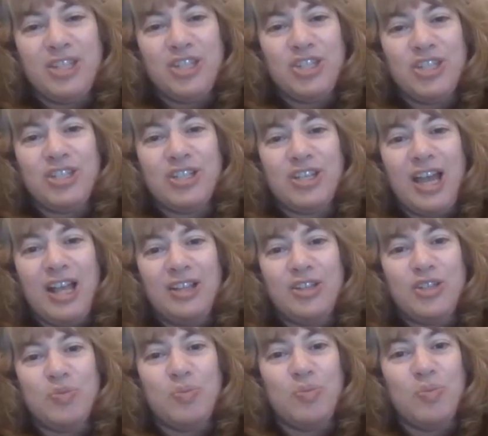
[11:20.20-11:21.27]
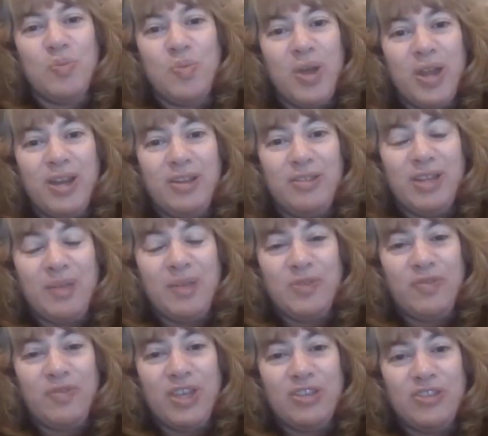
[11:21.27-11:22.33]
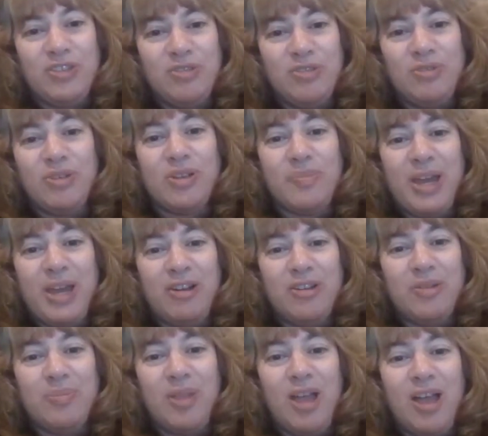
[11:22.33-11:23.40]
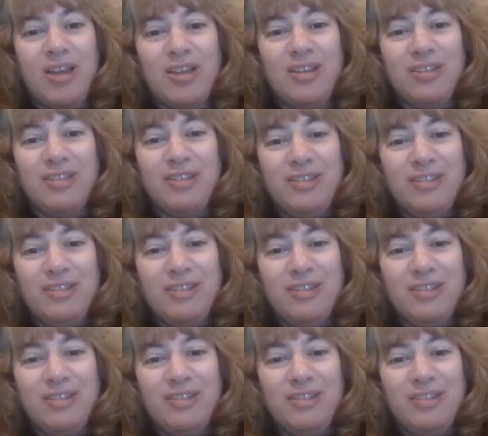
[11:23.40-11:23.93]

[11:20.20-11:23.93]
in addition to college, what types of things do you talk about on your blog?